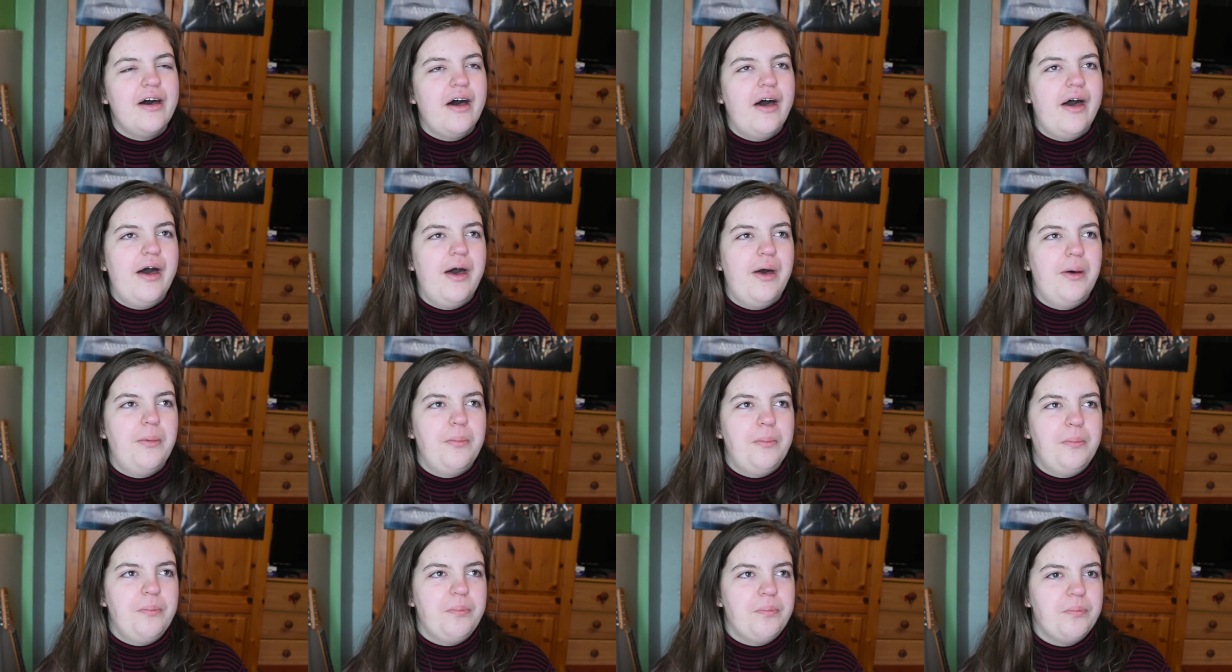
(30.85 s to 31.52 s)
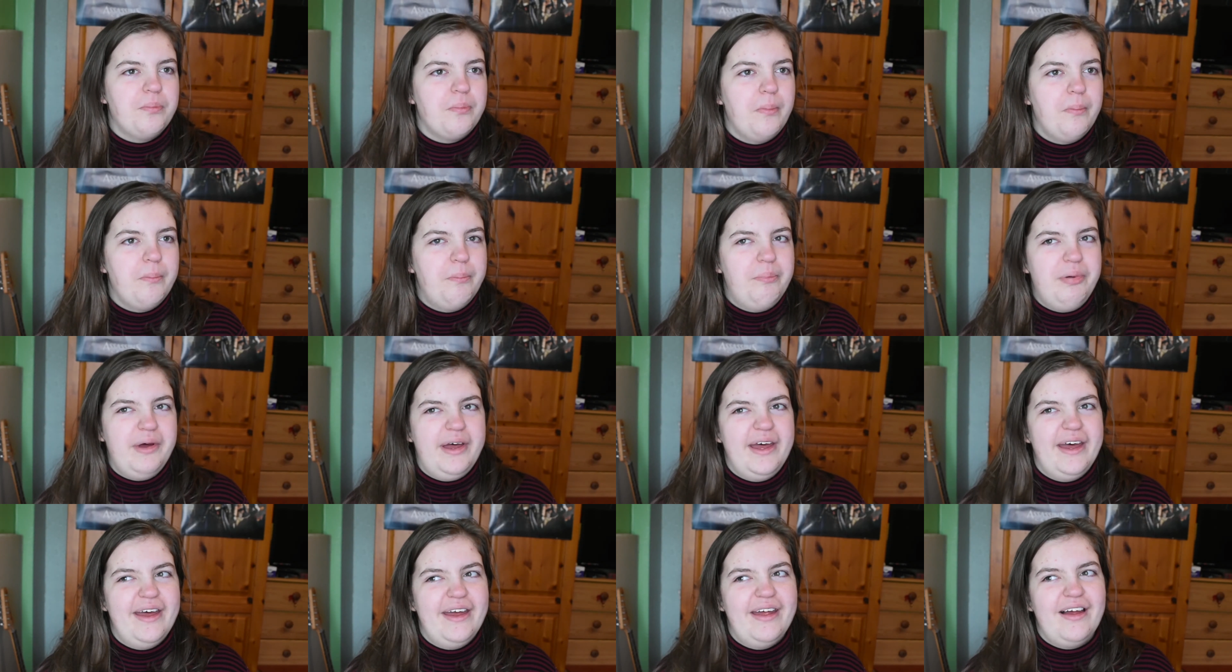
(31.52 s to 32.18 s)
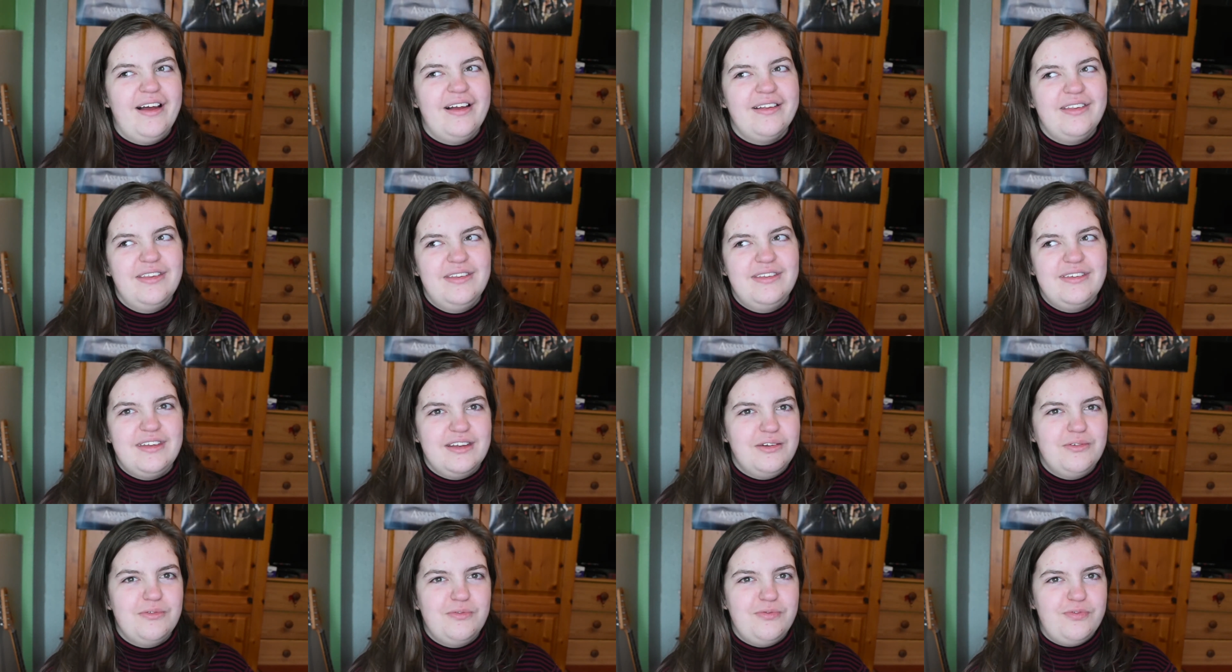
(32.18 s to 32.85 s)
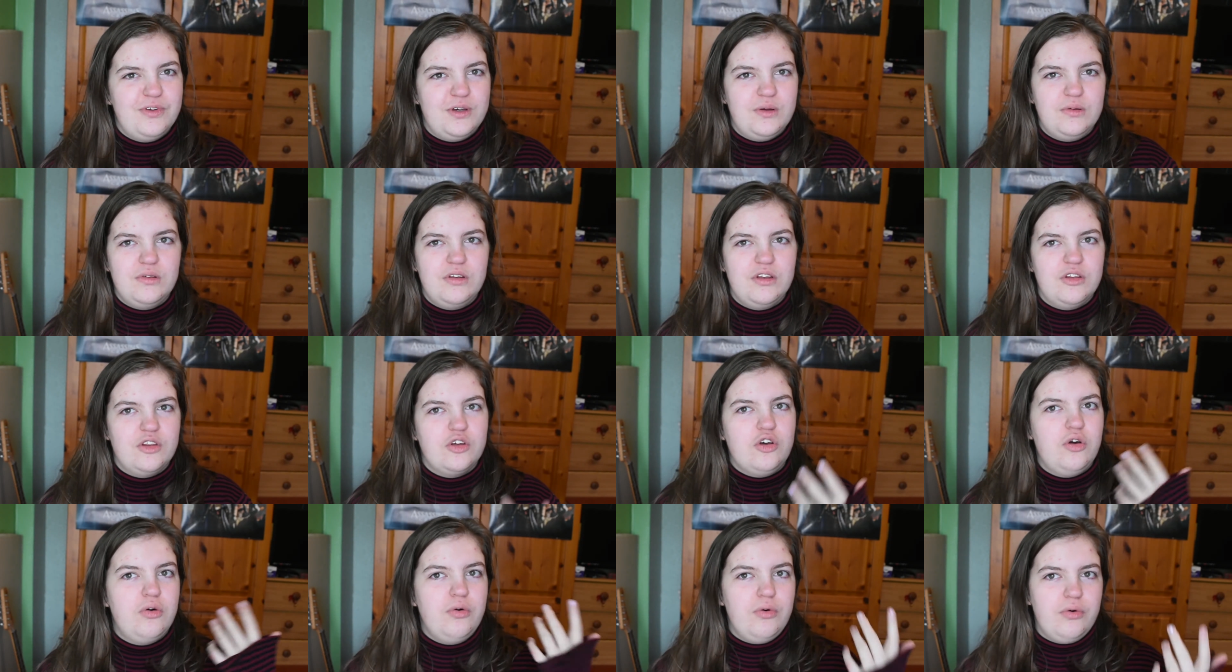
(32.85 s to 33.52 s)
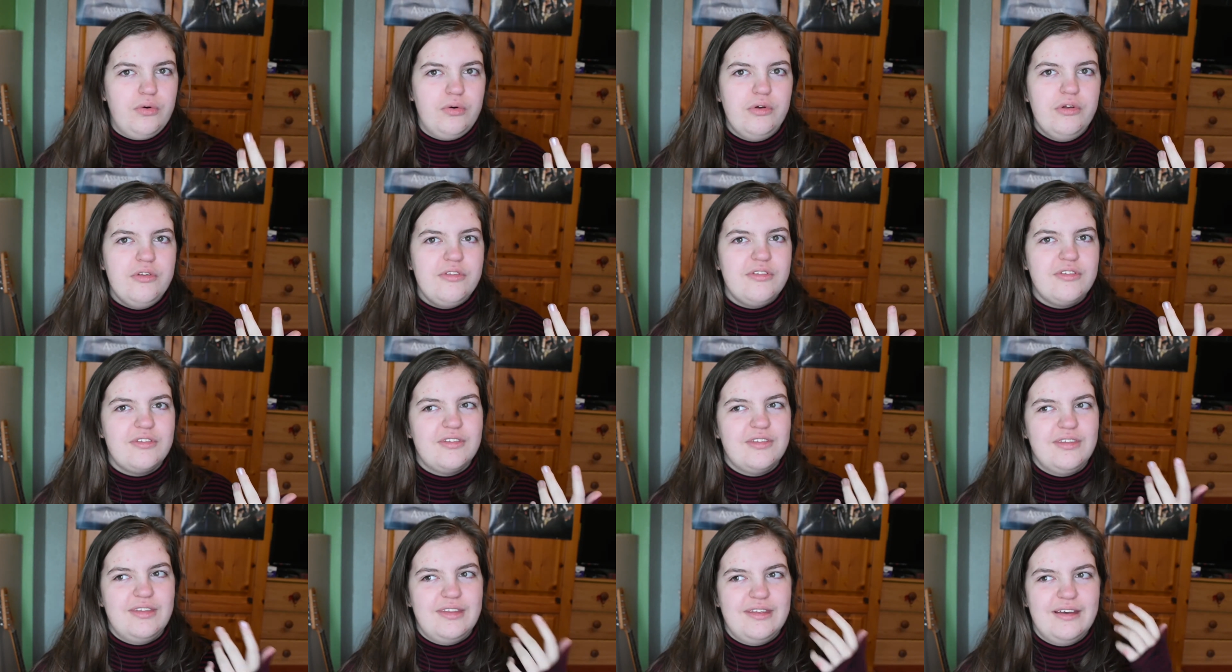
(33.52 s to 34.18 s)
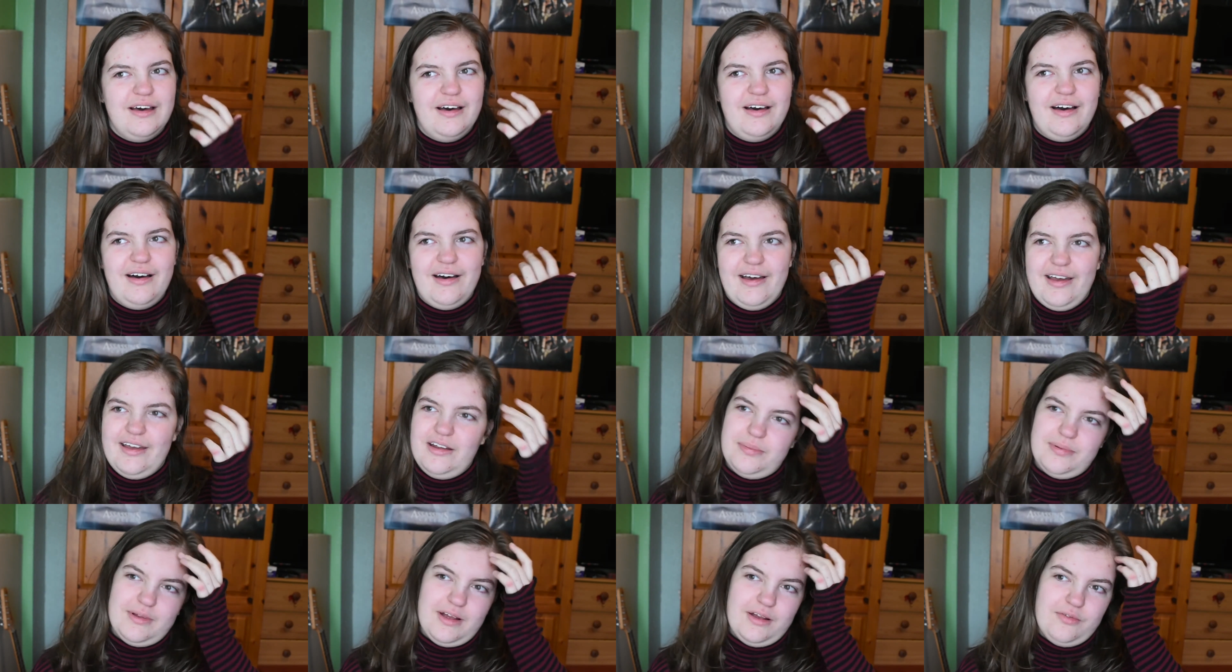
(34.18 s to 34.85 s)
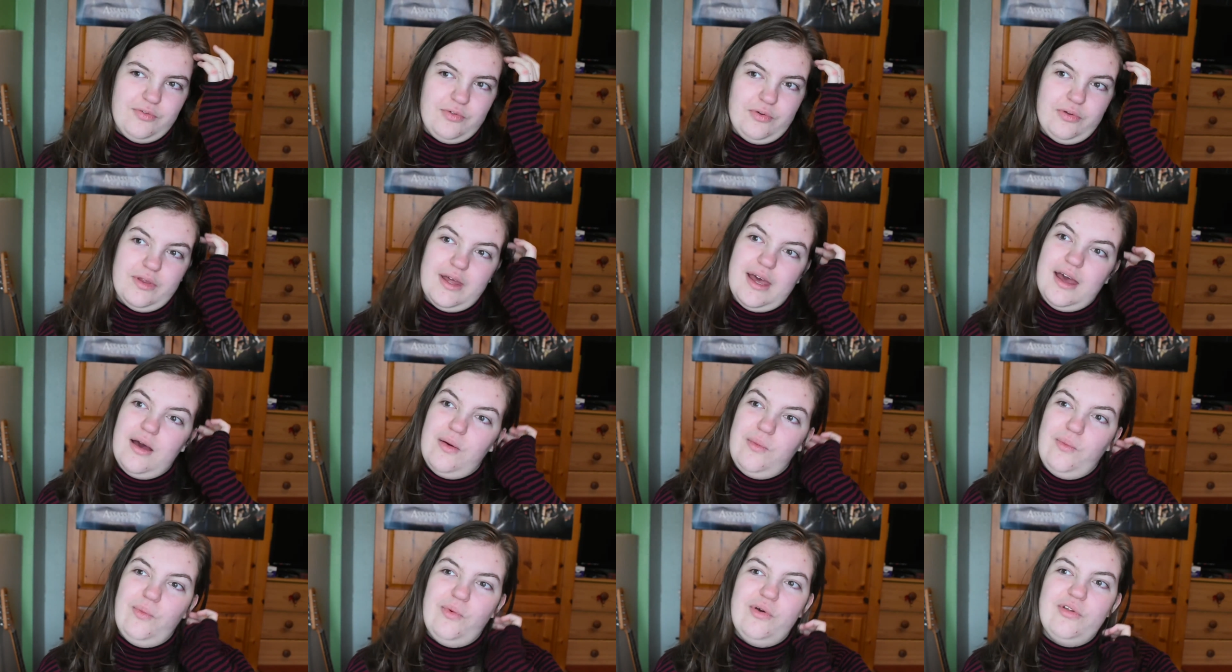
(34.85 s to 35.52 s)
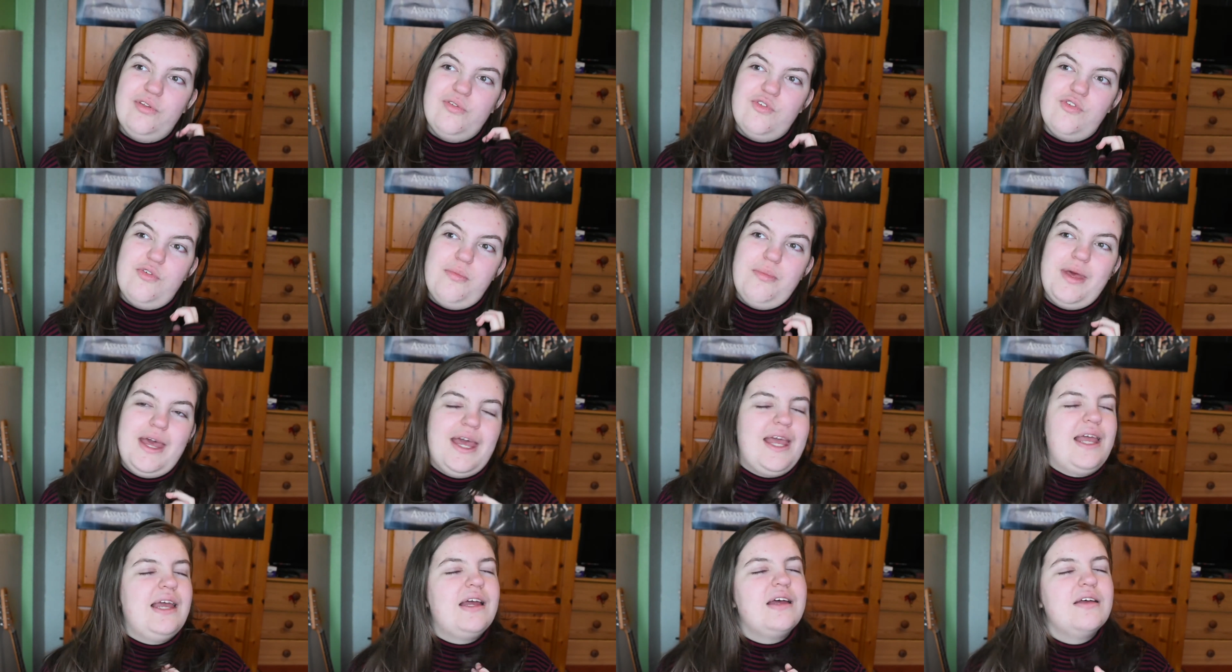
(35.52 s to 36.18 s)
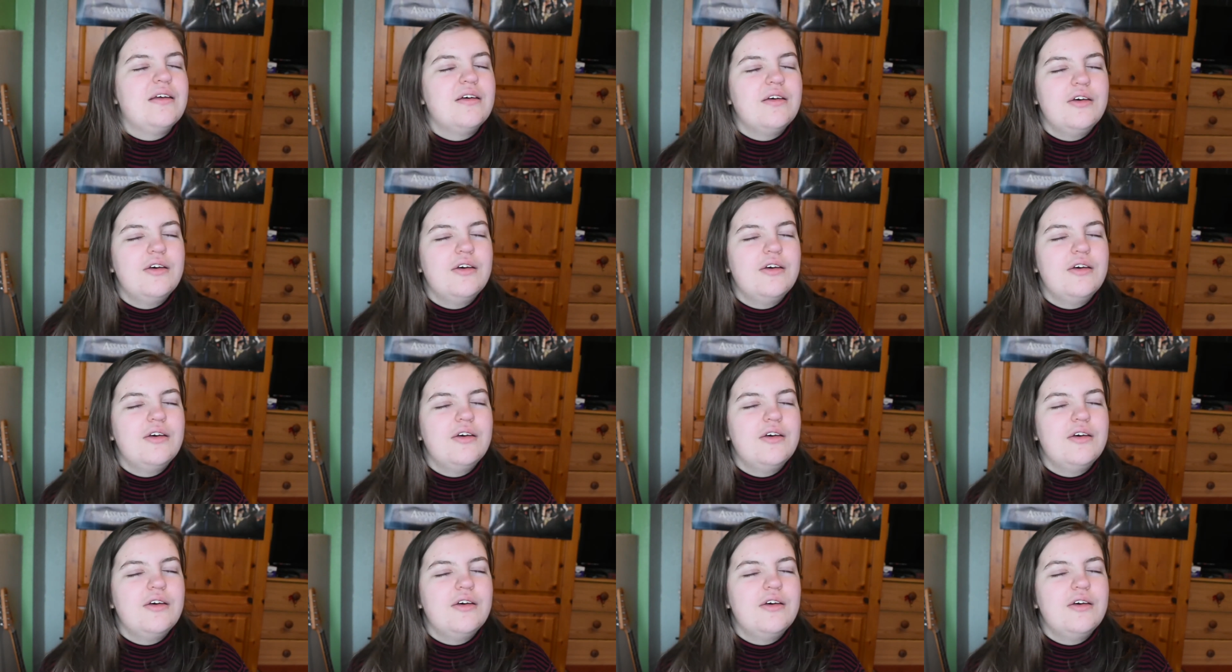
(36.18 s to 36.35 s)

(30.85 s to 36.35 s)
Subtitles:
But I didn't feel that the course that I had applied for there was for me.